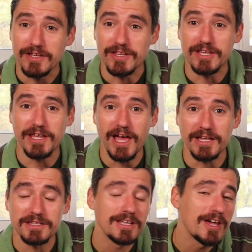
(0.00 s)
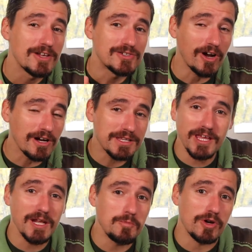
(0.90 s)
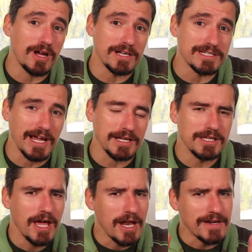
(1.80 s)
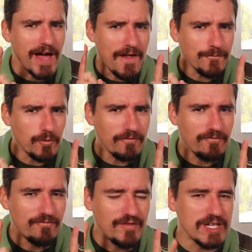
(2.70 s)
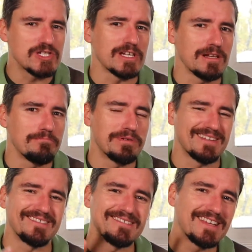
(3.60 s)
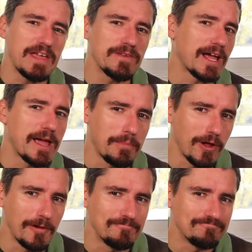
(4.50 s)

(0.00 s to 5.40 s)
Yes, dogs can wear contacts. Not for vision, but to save an eyeball.